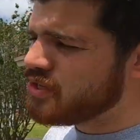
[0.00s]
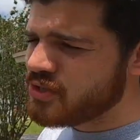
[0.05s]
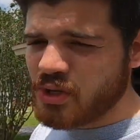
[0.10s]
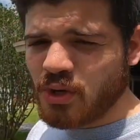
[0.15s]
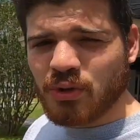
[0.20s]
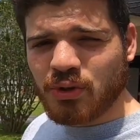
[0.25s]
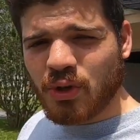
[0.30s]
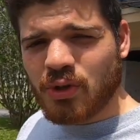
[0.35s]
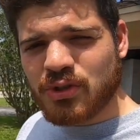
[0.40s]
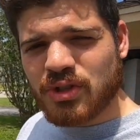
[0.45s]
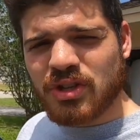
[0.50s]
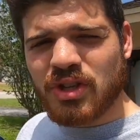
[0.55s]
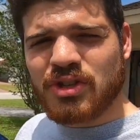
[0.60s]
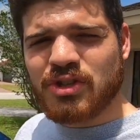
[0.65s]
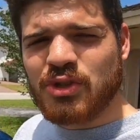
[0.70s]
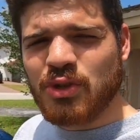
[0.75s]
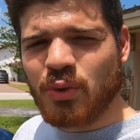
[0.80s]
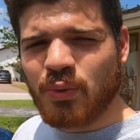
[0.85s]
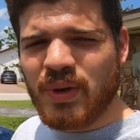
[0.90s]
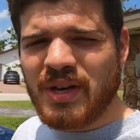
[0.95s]
So those are the
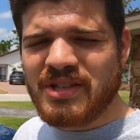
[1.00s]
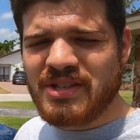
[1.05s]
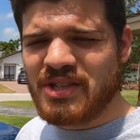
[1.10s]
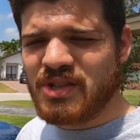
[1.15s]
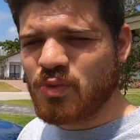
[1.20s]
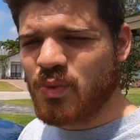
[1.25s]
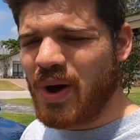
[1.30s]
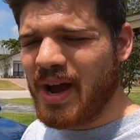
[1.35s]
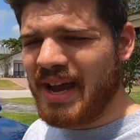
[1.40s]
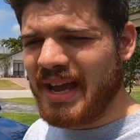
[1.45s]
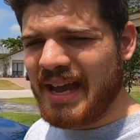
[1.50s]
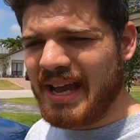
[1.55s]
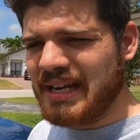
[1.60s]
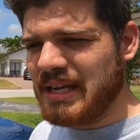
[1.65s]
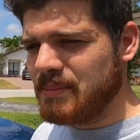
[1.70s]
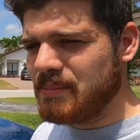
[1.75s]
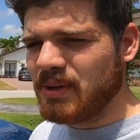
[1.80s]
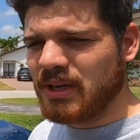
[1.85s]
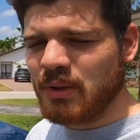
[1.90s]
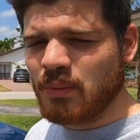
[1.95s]
two reasons why
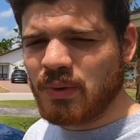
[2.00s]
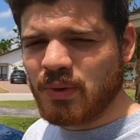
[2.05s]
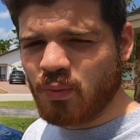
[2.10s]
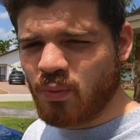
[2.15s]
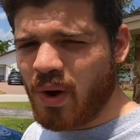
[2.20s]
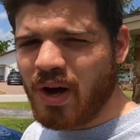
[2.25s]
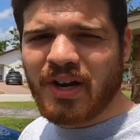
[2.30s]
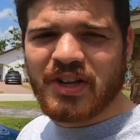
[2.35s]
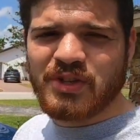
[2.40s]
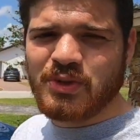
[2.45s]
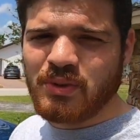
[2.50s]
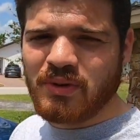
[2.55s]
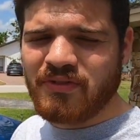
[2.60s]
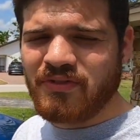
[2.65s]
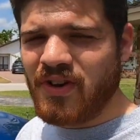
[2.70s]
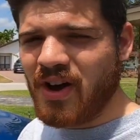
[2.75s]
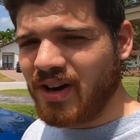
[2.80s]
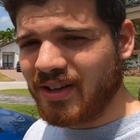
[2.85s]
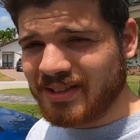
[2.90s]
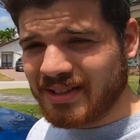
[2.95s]
anybody would want to do a
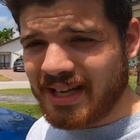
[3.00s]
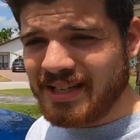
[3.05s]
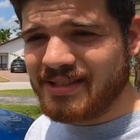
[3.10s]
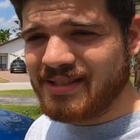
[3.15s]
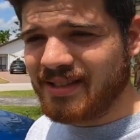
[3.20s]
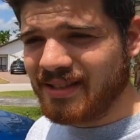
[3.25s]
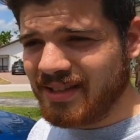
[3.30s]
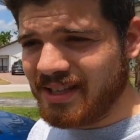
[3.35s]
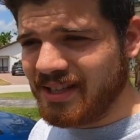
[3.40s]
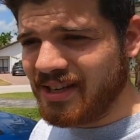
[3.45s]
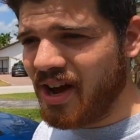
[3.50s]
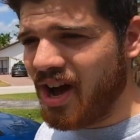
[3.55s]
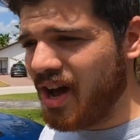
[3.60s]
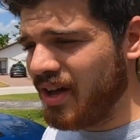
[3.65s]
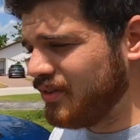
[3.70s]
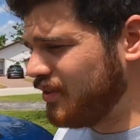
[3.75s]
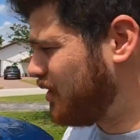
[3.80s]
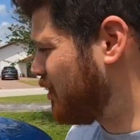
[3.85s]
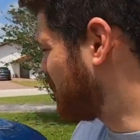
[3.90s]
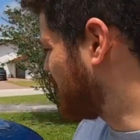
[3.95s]
fog light delete
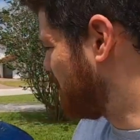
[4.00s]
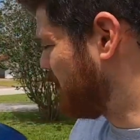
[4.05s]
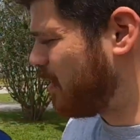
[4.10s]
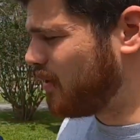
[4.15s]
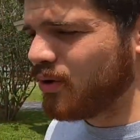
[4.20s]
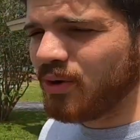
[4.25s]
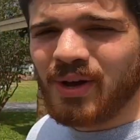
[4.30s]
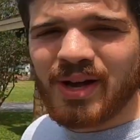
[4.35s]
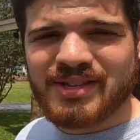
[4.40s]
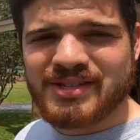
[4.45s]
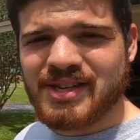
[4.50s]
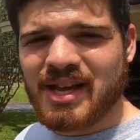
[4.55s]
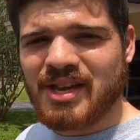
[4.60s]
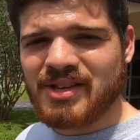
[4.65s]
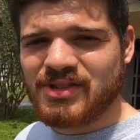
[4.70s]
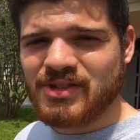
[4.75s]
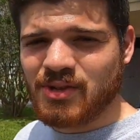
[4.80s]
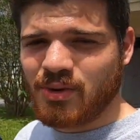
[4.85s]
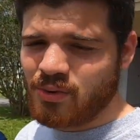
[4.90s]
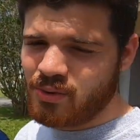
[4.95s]
on their Camaro
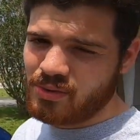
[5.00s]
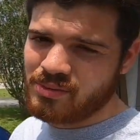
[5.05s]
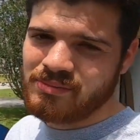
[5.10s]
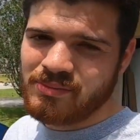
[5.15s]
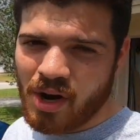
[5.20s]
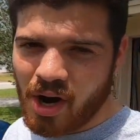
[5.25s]
SS or